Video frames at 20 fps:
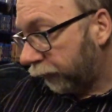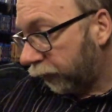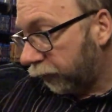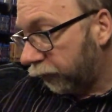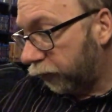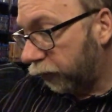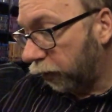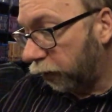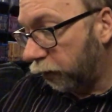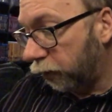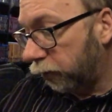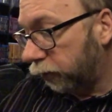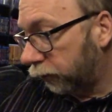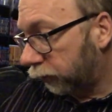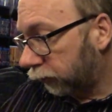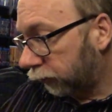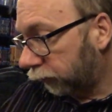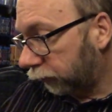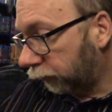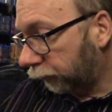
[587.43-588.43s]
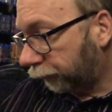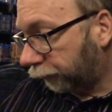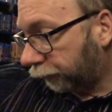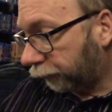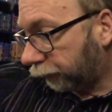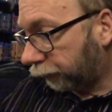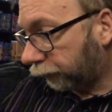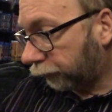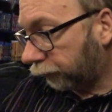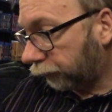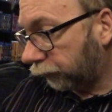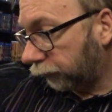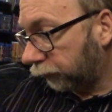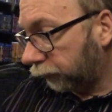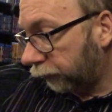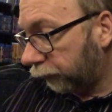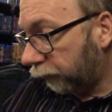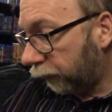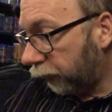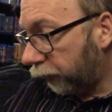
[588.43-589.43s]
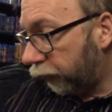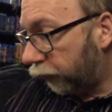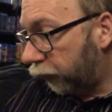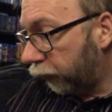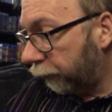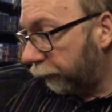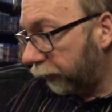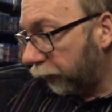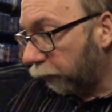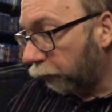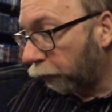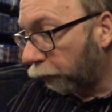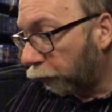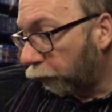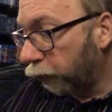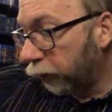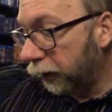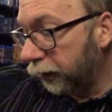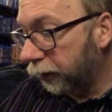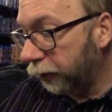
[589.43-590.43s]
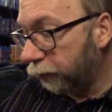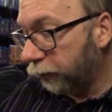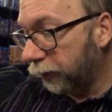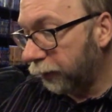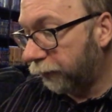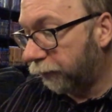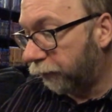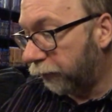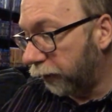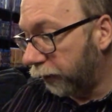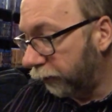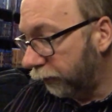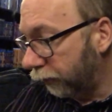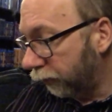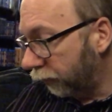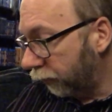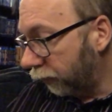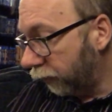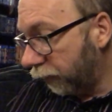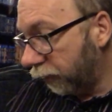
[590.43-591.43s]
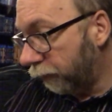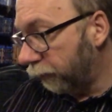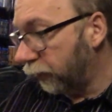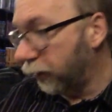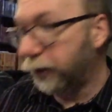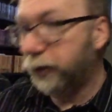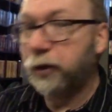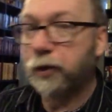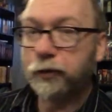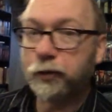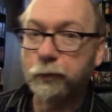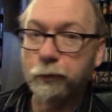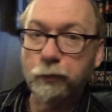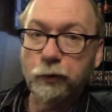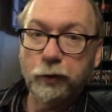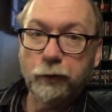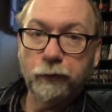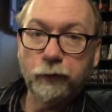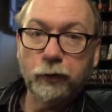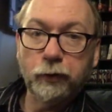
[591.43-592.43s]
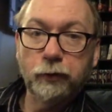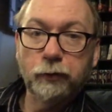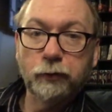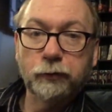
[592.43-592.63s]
So should be a really, really fun Oh, well, I know it's really fun.